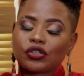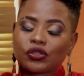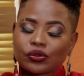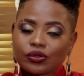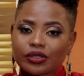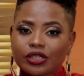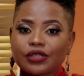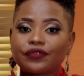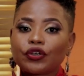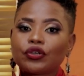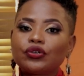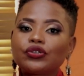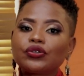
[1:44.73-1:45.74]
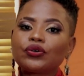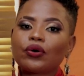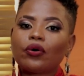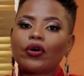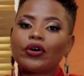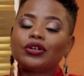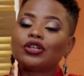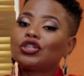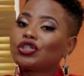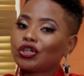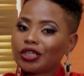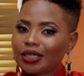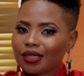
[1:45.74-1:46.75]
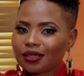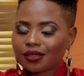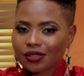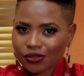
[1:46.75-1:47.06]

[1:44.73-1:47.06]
issues is for you to go on a journey